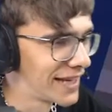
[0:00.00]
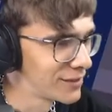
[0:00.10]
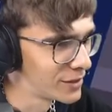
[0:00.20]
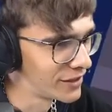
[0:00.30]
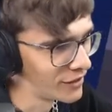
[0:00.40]
them
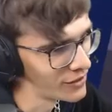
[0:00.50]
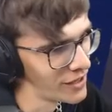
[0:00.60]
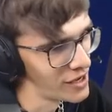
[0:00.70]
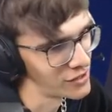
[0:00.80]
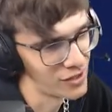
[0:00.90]
in our own
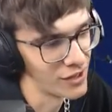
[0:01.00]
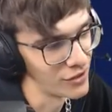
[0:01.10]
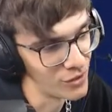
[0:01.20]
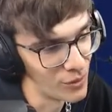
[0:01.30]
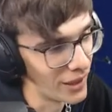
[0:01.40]
house. I don't
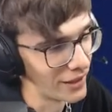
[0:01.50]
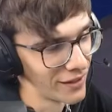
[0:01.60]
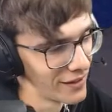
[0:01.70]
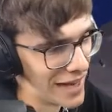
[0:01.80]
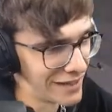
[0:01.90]
know why.
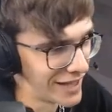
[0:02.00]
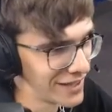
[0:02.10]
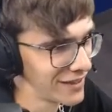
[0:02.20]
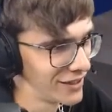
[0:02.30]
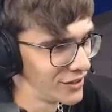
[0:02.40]
And then
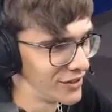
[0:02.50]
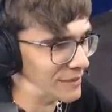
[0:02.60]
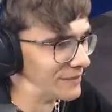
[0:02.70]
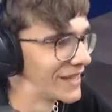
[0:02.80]
kill them.